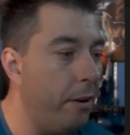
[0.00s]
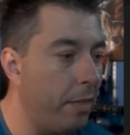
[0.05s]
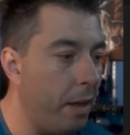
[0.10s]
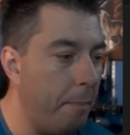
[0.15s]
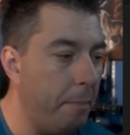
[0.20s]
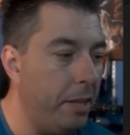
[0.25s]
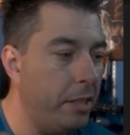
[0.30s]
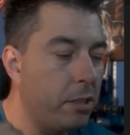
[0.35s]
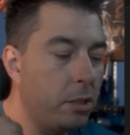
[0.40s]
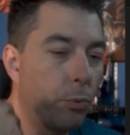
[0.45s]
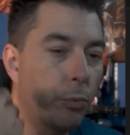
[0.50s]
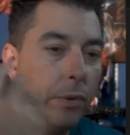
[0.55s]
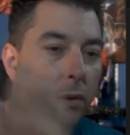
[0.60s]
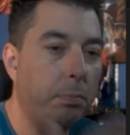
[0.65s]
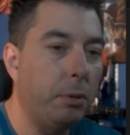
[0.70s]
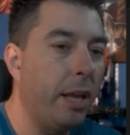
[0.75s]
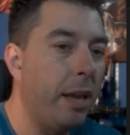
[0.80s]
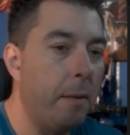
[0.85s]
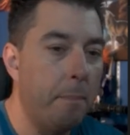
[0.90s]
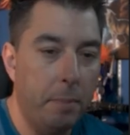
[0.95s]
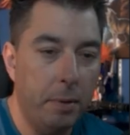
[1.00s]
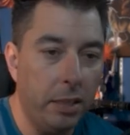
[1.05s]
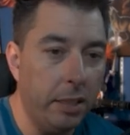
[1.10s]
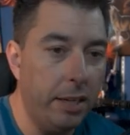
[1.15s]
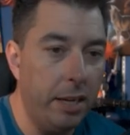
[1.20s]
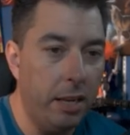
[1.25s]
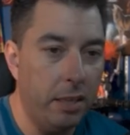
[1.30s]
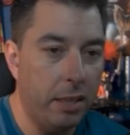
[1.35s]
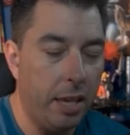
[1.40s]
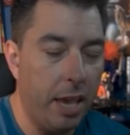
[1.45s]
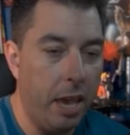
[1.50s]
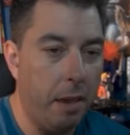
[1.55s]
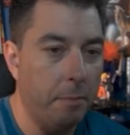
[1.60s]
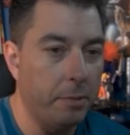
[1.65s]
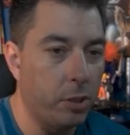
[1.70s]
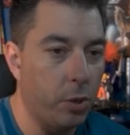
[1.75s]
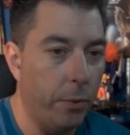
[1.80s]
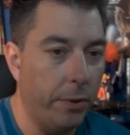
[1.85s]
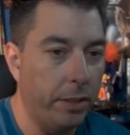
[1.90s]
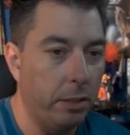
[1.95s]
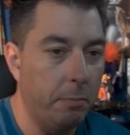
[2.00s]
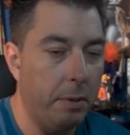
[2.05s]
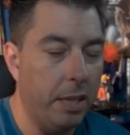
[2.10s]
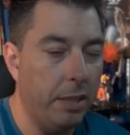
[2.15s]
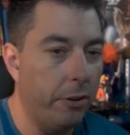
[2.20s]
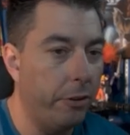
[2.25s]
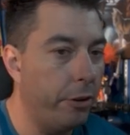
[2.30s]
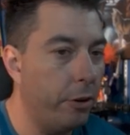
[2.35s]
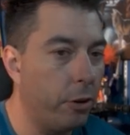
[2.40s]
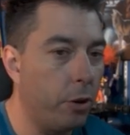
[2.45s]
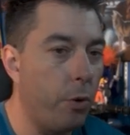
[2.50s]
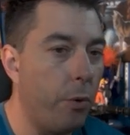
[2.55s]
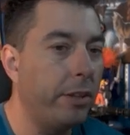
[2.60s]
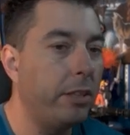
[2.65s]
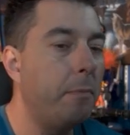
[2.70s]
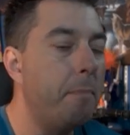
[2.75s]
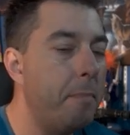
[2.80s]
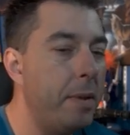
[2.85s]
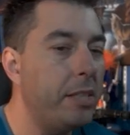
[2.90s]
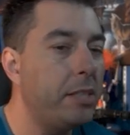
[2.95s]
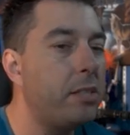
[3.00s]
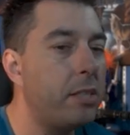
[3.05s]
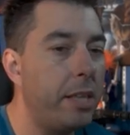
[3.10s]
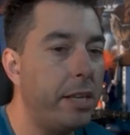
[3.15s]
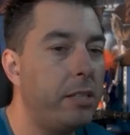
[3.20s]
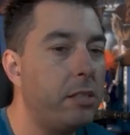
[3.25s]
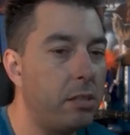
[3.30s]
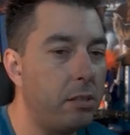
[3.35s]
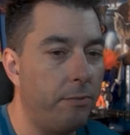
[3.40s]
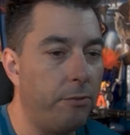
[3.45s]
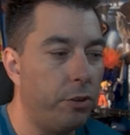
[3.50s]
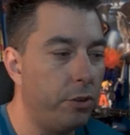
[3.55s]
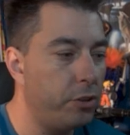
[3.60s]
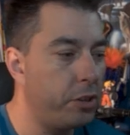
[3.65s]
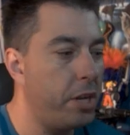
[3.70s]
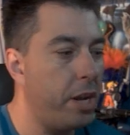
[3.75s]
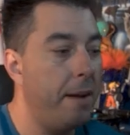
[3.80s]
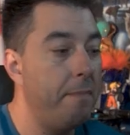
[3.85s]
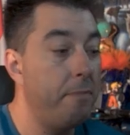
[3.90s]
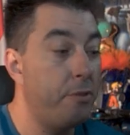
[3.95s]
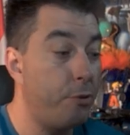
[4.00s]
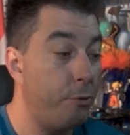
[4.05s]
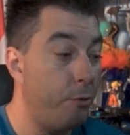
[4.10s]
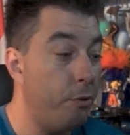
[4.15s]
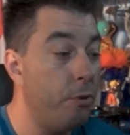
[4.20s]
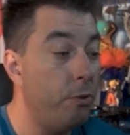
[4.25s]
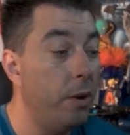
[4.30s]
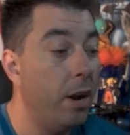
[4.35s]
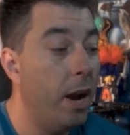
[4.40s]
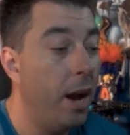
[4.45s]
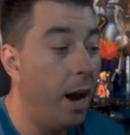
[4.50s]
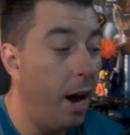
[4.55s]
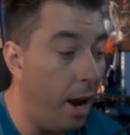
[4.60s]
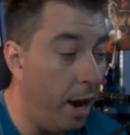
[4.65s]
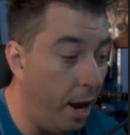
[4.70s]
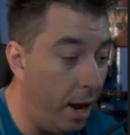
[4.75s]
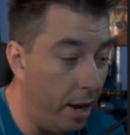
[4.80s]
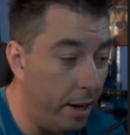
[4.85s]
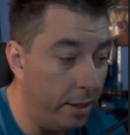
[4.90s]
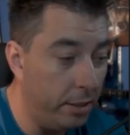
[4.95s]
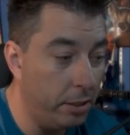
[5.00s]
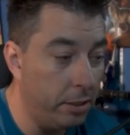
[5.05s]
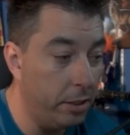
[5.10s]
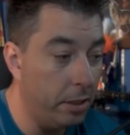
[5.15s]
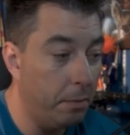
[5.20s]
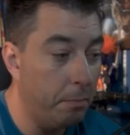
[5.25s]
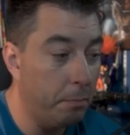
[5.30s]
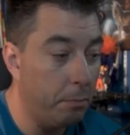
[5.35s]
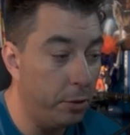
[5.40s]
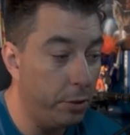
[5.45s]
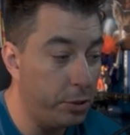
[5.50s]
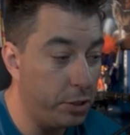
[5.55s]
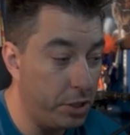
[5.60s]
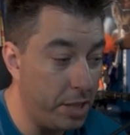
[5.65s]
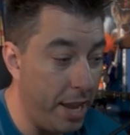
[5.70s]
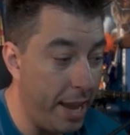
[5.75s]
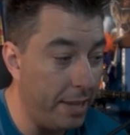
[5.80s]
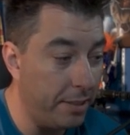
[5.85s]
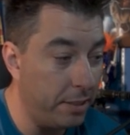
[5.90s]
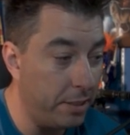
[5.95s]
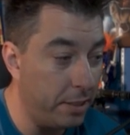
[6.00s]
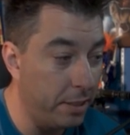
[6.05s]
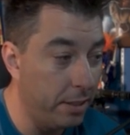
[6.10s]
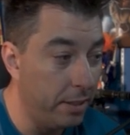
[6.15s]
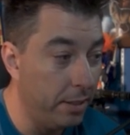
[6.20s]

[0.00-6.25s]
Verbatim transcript: That means the replayability of the game is going to be there. You're going to miss things the first time through a hundred percent.